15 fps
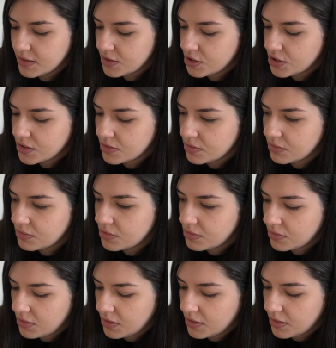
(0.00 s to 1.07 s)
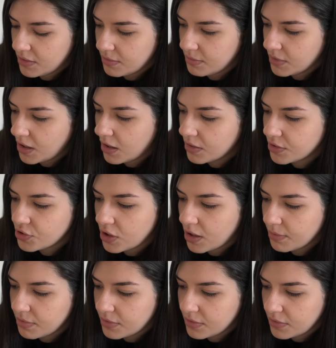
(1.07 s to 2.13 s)
and just color
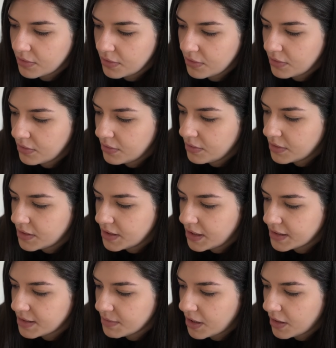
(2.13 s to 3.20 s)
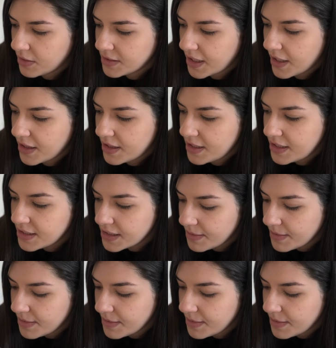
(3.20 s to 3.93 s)
drop to get some colors out of these